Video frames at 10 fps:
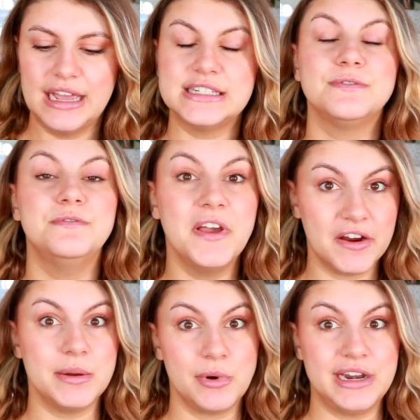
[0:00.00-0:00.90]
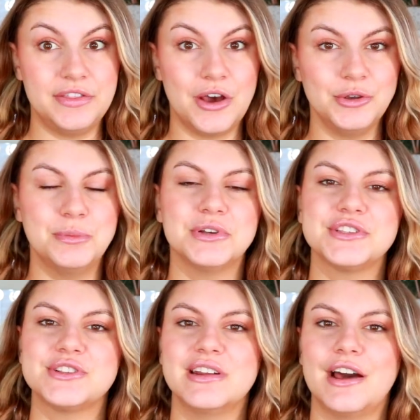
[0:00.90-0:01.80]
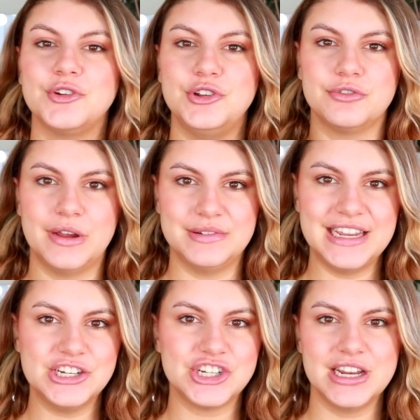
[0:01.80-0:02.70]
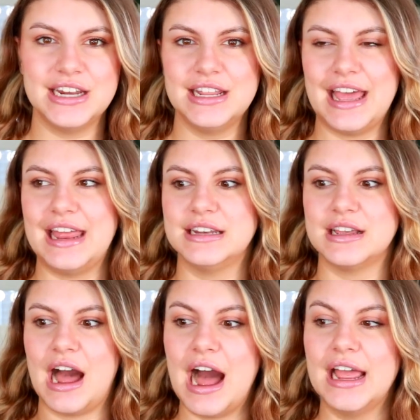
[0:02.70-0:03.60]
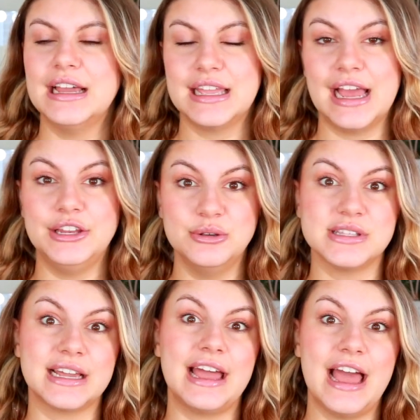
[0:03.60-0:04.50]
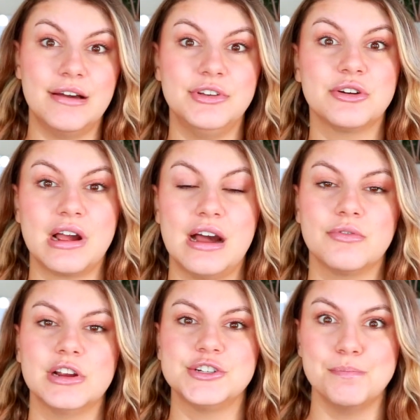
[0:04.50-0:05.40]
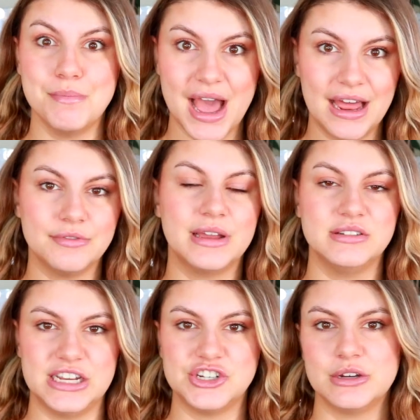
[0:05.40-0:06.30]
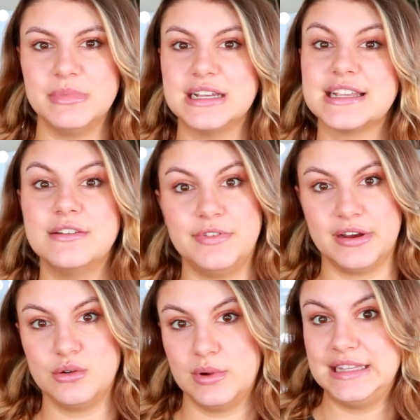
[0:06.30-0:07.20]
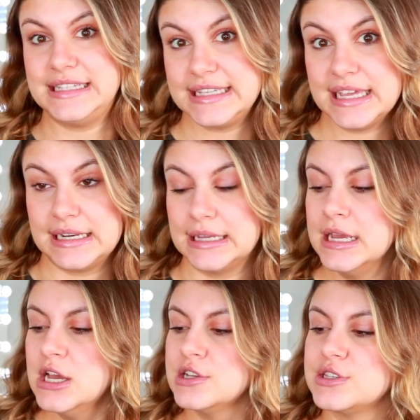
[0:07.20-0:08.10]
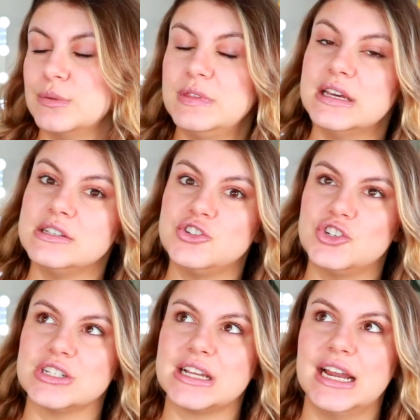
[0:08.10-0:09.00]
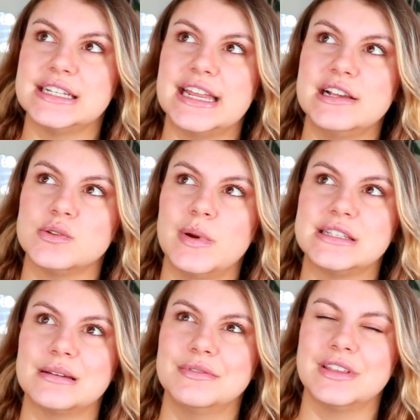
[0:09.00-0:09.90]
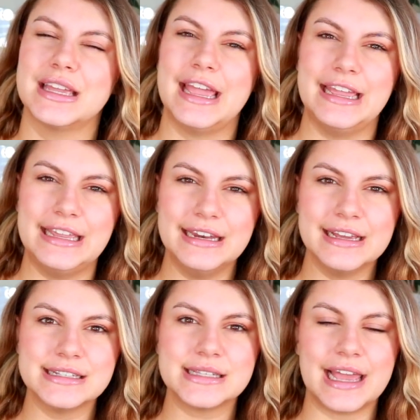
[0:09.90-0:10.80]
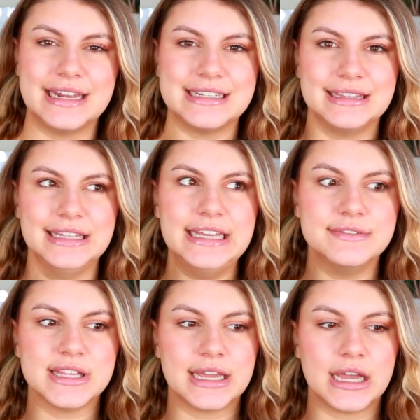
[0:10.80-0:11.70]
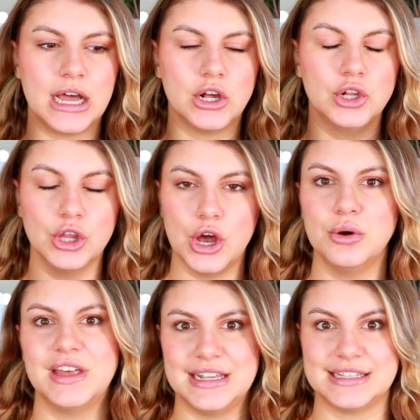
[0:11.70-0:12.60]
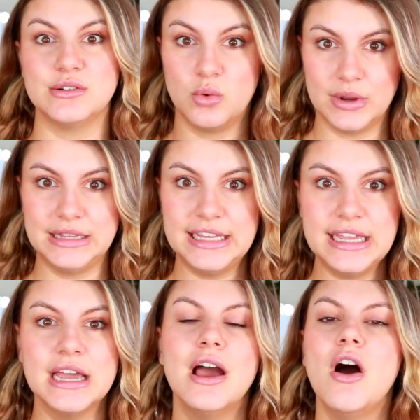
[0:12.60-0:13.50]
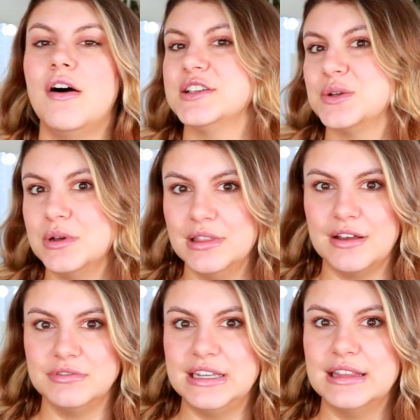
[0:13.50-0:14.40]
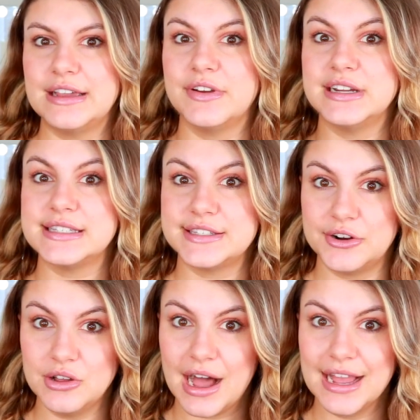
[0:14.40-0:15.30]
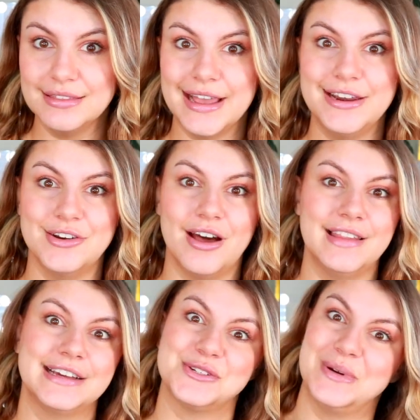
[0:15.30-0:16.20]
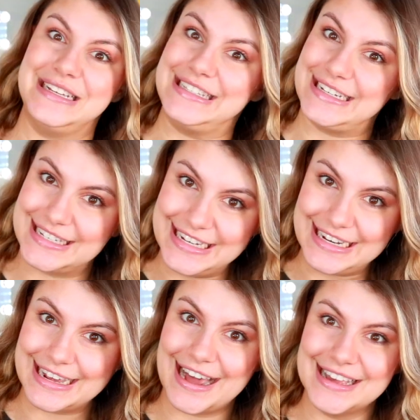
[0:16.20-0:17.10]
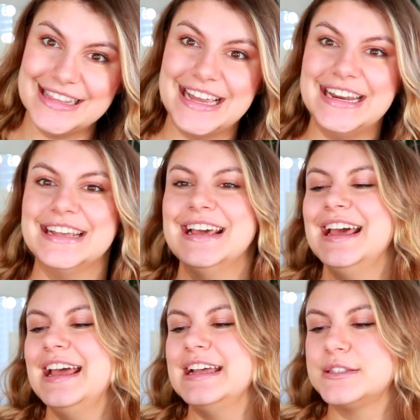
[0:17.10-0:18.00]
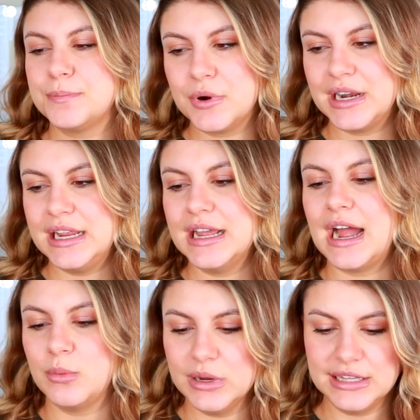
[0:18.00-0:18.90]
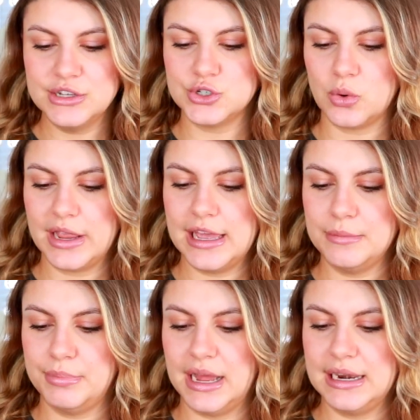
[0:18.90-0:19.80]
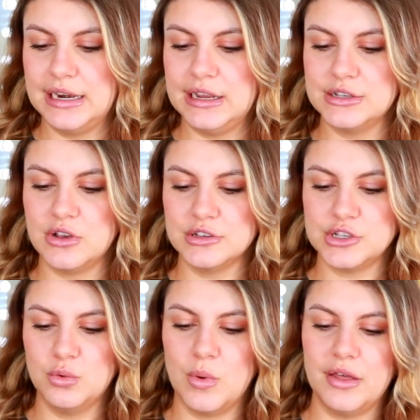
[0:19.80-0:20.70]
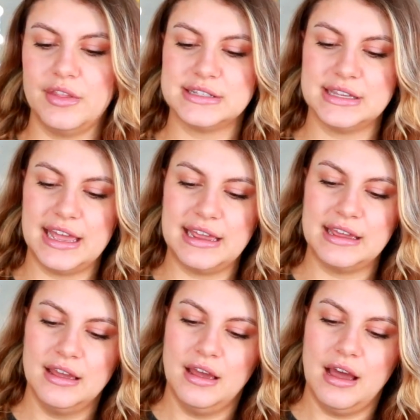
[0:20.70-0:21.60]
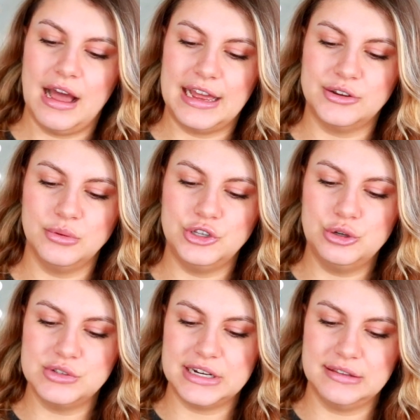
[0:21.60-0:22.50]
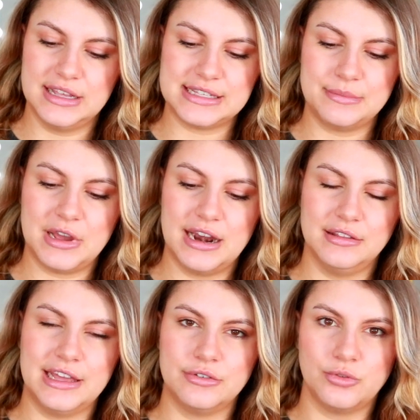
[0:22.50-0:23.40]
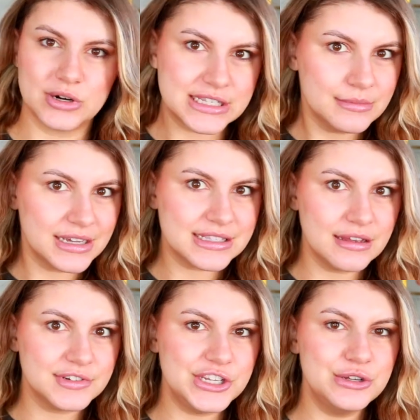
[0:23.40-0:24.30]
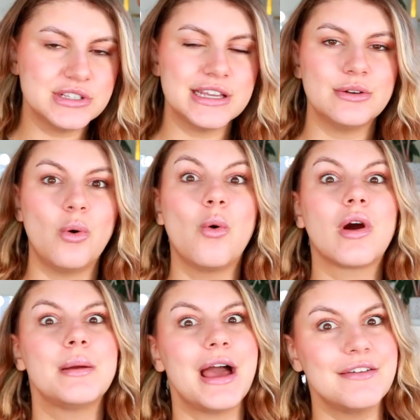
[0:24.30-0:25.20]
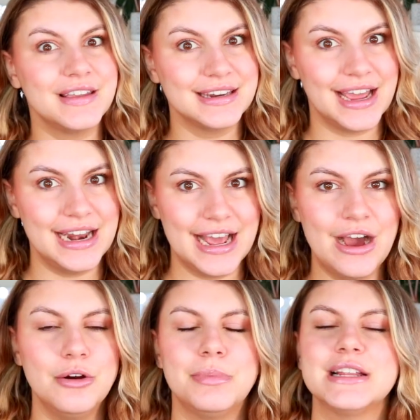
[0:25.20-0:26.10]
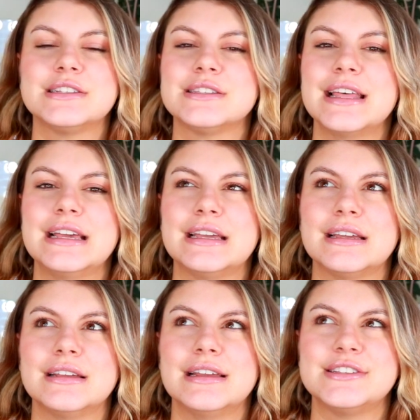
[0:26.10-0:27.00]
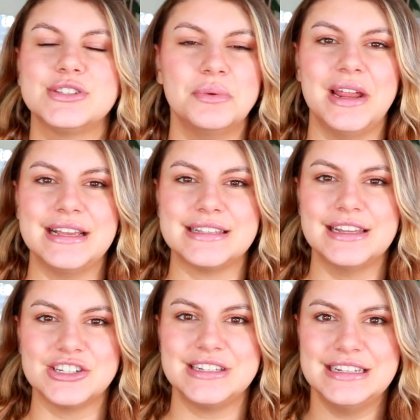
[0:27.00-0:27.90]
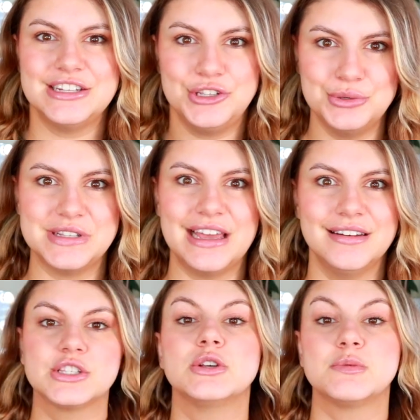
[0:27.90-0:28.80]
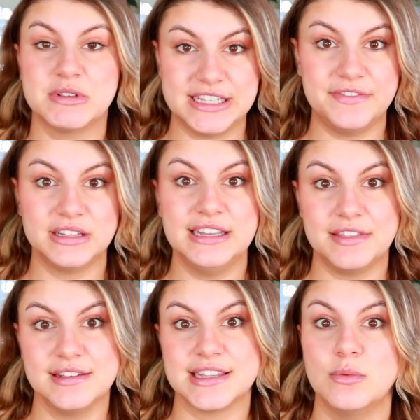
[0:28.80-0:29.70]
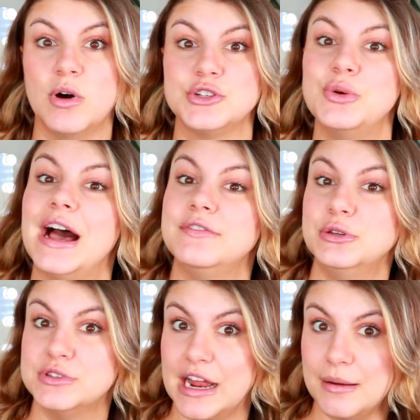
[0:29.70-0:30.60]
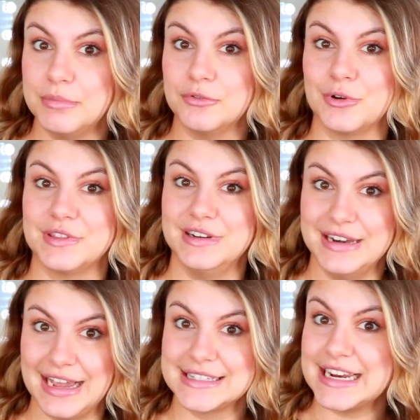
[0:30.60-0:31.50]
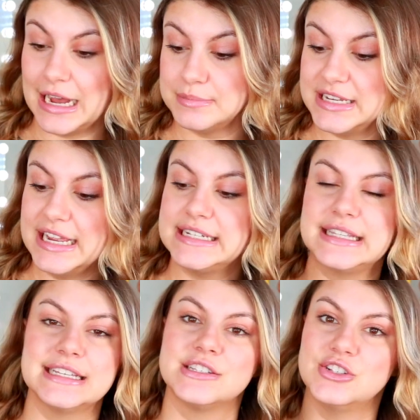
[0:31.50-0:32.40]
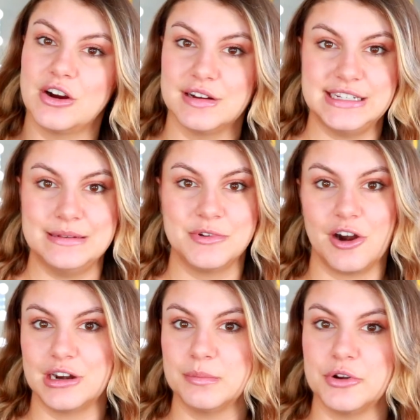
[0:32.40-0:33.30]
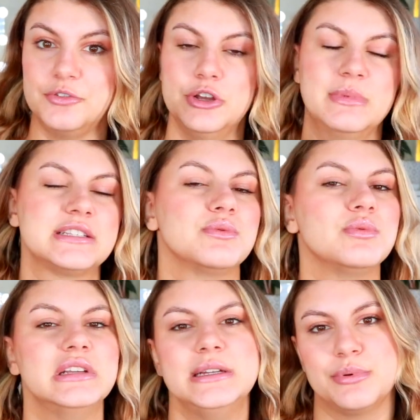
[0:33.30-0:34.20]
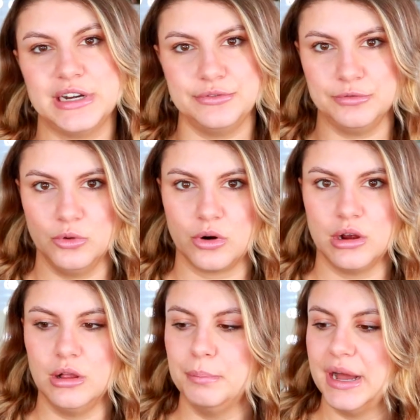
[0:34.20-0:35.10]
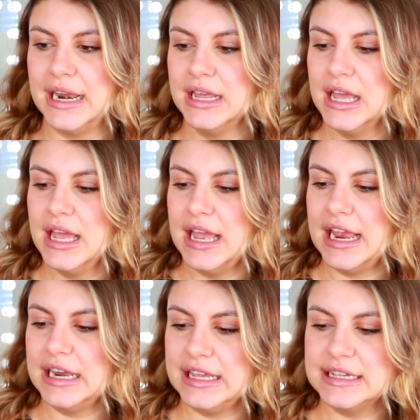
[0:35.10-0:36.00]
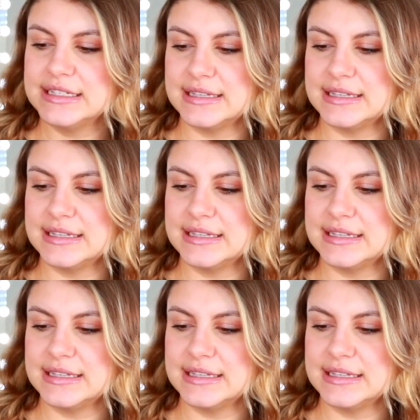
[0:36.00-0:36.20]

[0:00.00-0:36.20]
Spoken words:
It's very pretty though. You put this on under your foundation and I, again, use like a heavier coverage matte foundation because I have very oily skin. So this just kind of takes away some of the cakiness and it leaves like a glow that isn't oily. Also a lovely, like very subtle highlight, not like a 2016 highlight. It's pretty, I really enjoy it, but it is also one that's like, I don't use it unless I'm kind of like forcing myself to use it or I'm having a night out, but it's like, it's so nice. I just need to use it. So specifically things I want to have used up before the next update, this Zara Deep Garden perfume. It's a really pretty floral, but it is